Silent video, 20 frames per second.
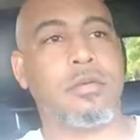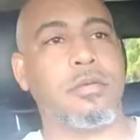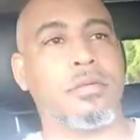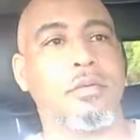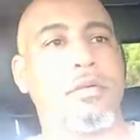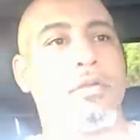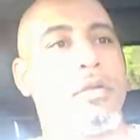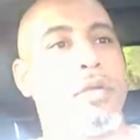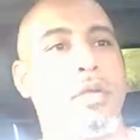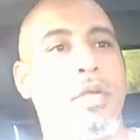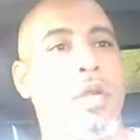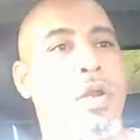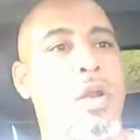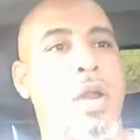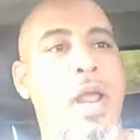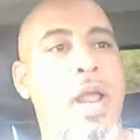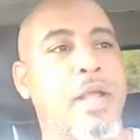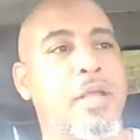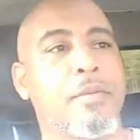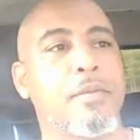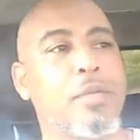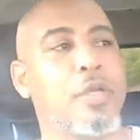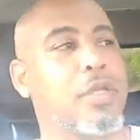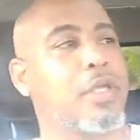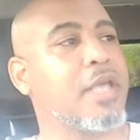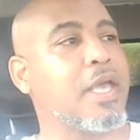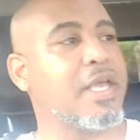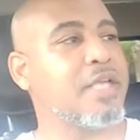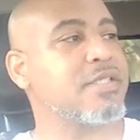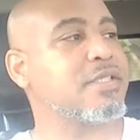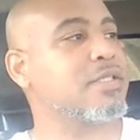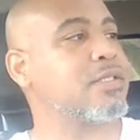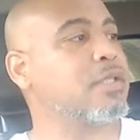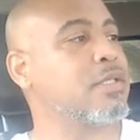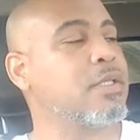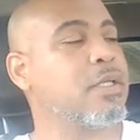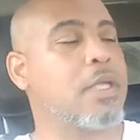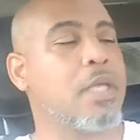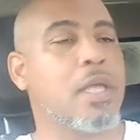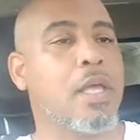on our
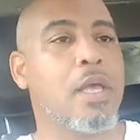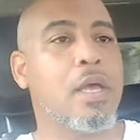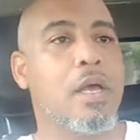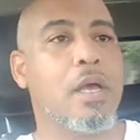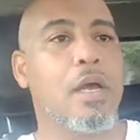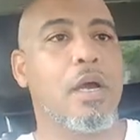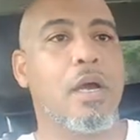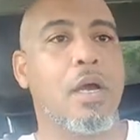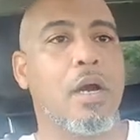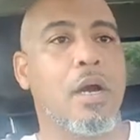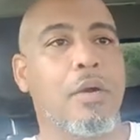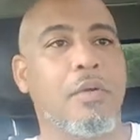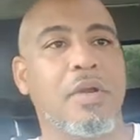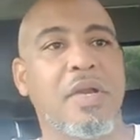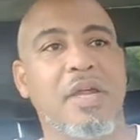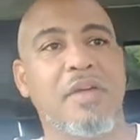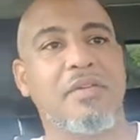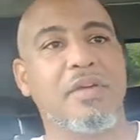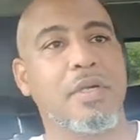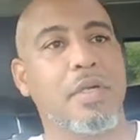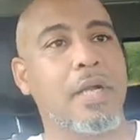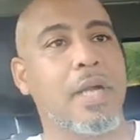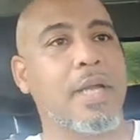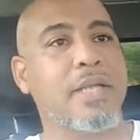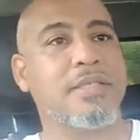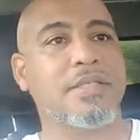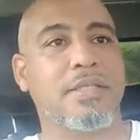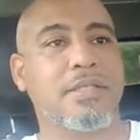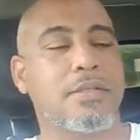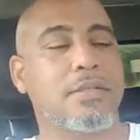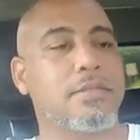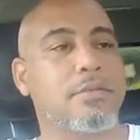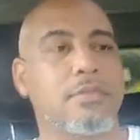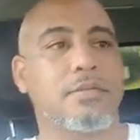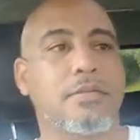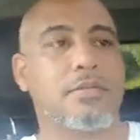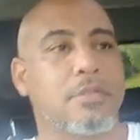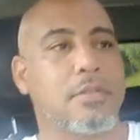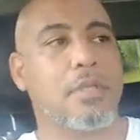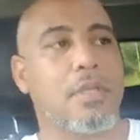communication or whatever I just
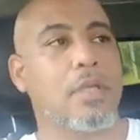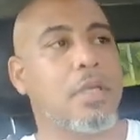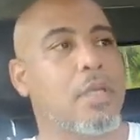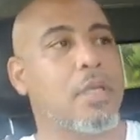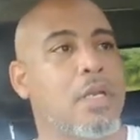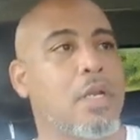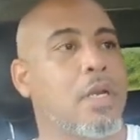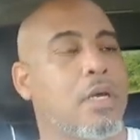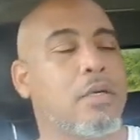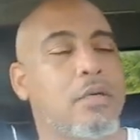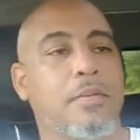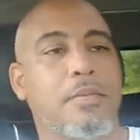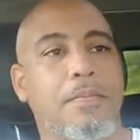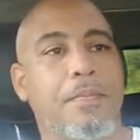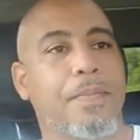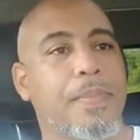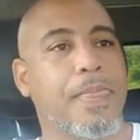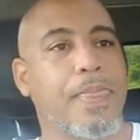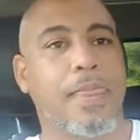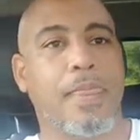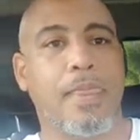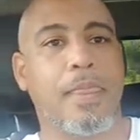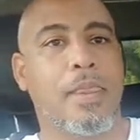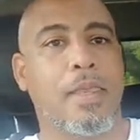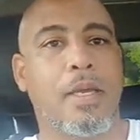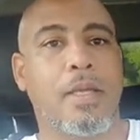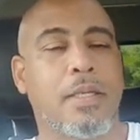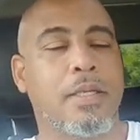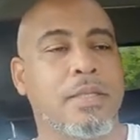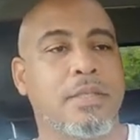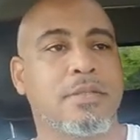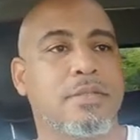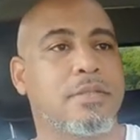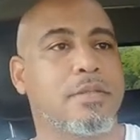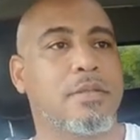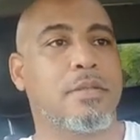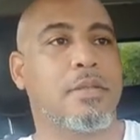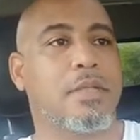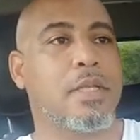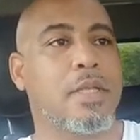you know
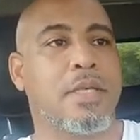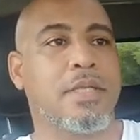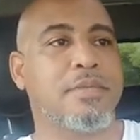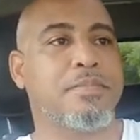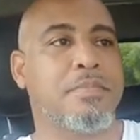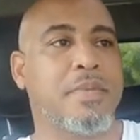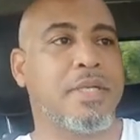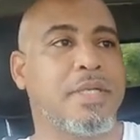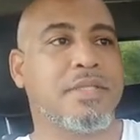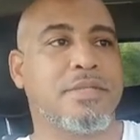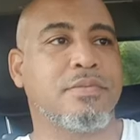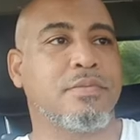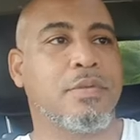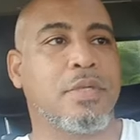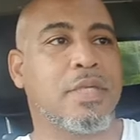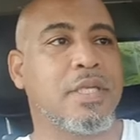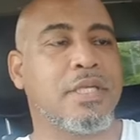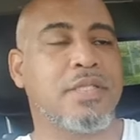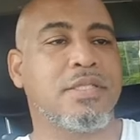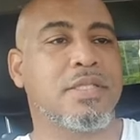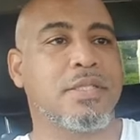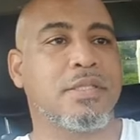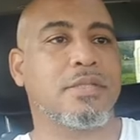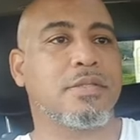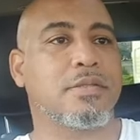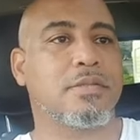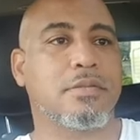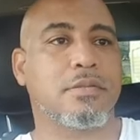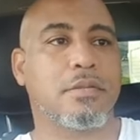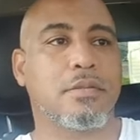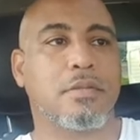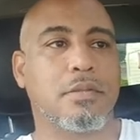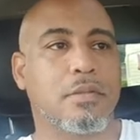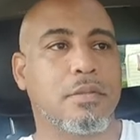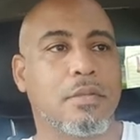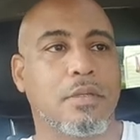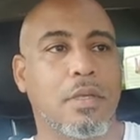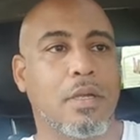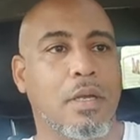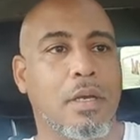it's, it's but it's really just
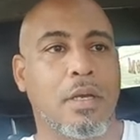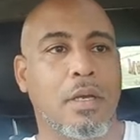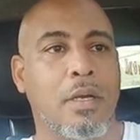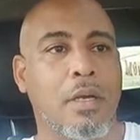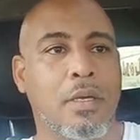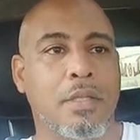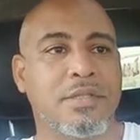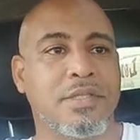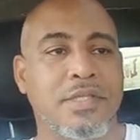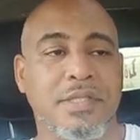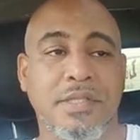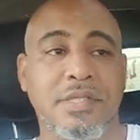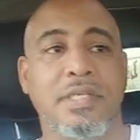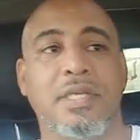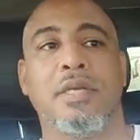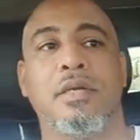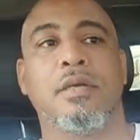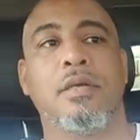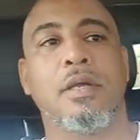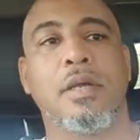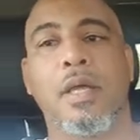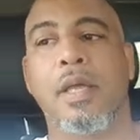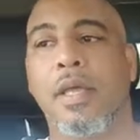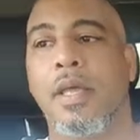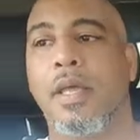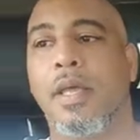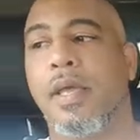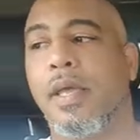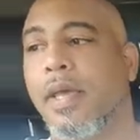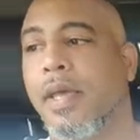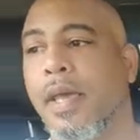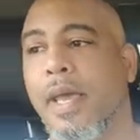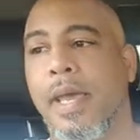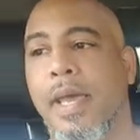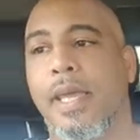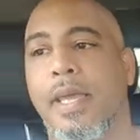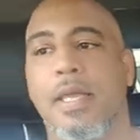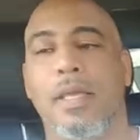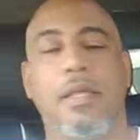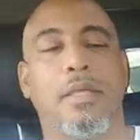sincere
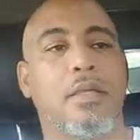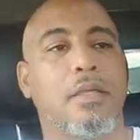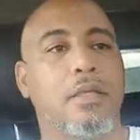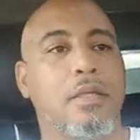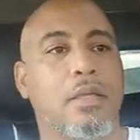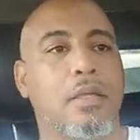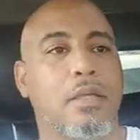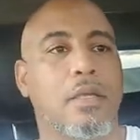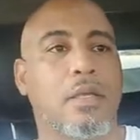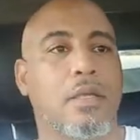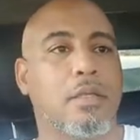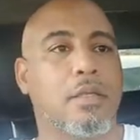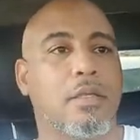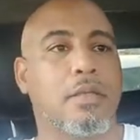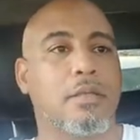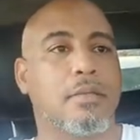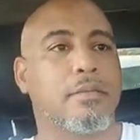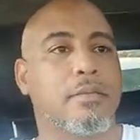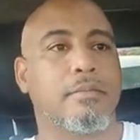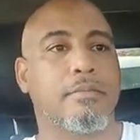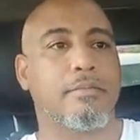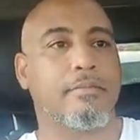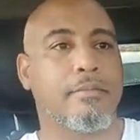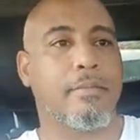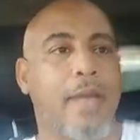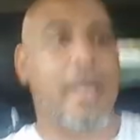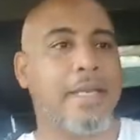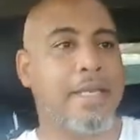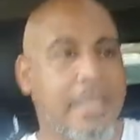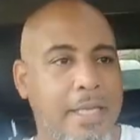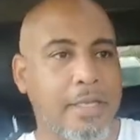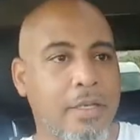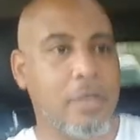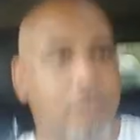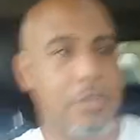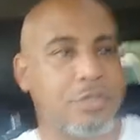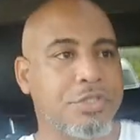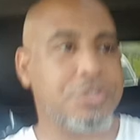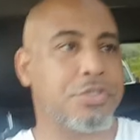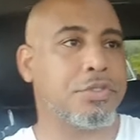hey I did
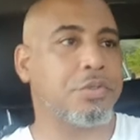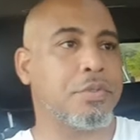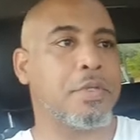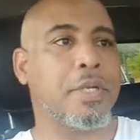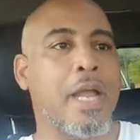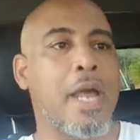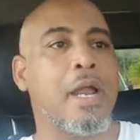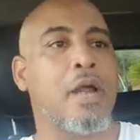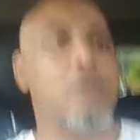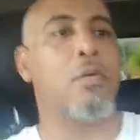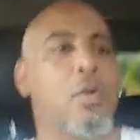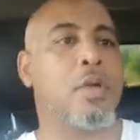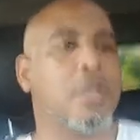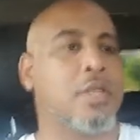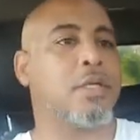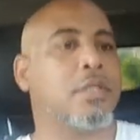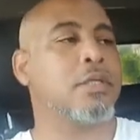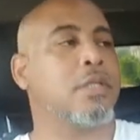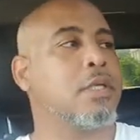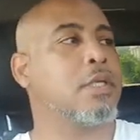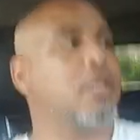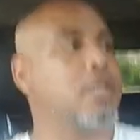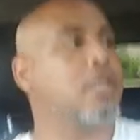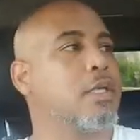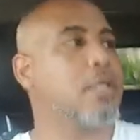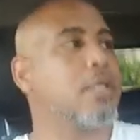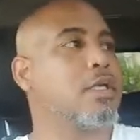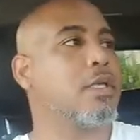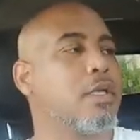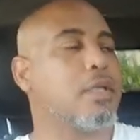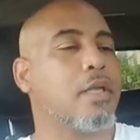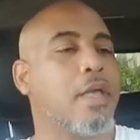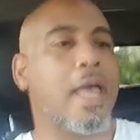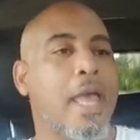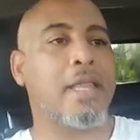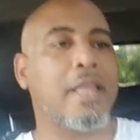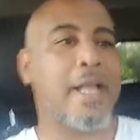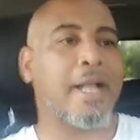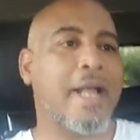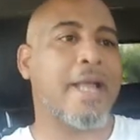notice you and I don't want to
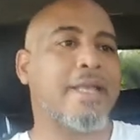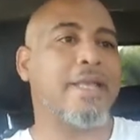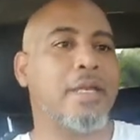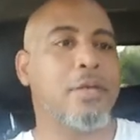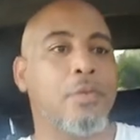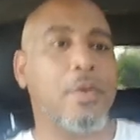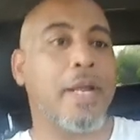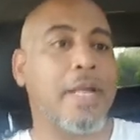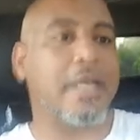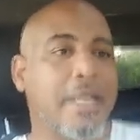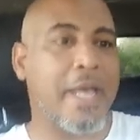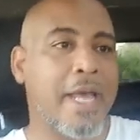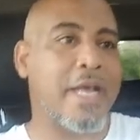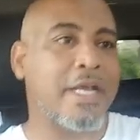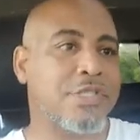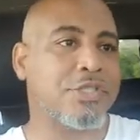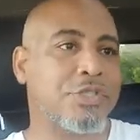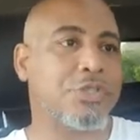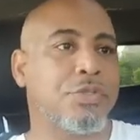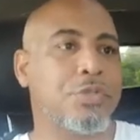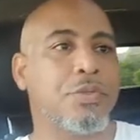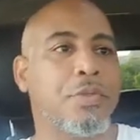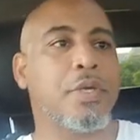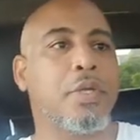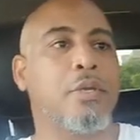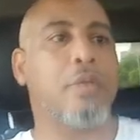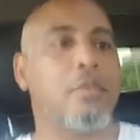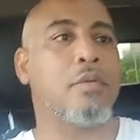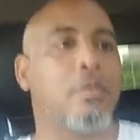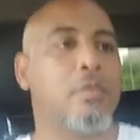act like I didn't recognize you and